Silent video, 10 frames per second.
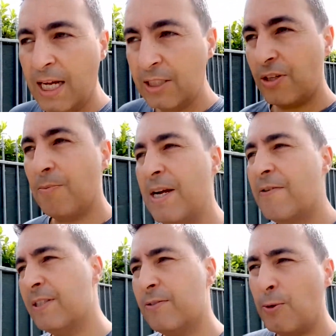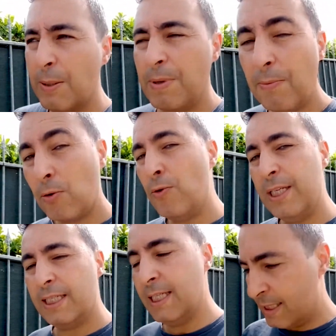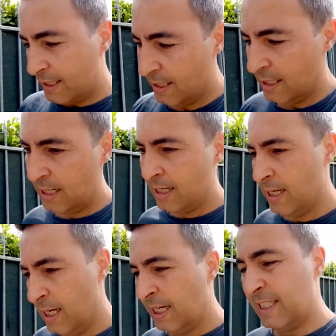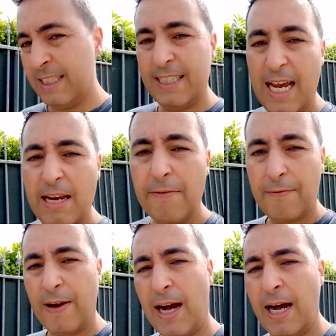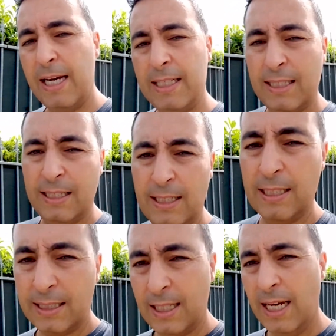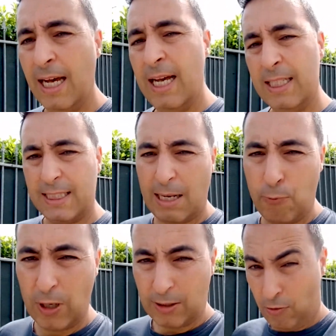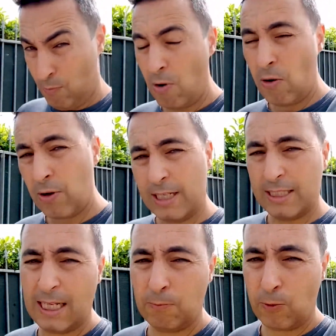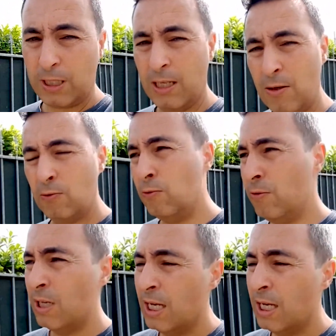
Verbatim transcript: So the main reason why people quit is that they find someone or more than someone who